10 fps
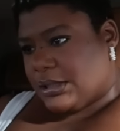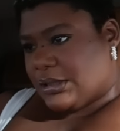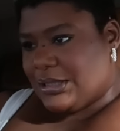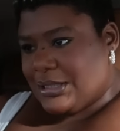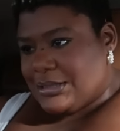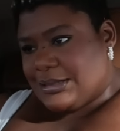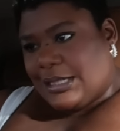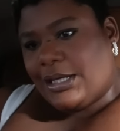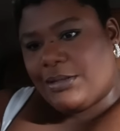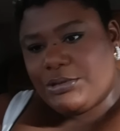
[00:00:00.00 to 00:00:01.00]
These
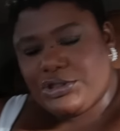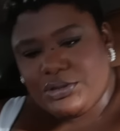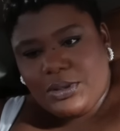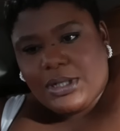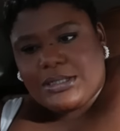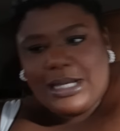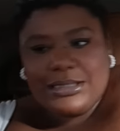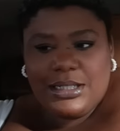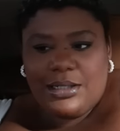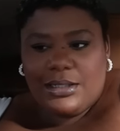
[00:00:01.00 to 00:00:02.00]
damn shorts. I
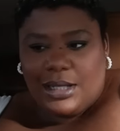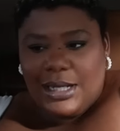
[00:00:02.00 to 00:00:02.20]
tell y'all,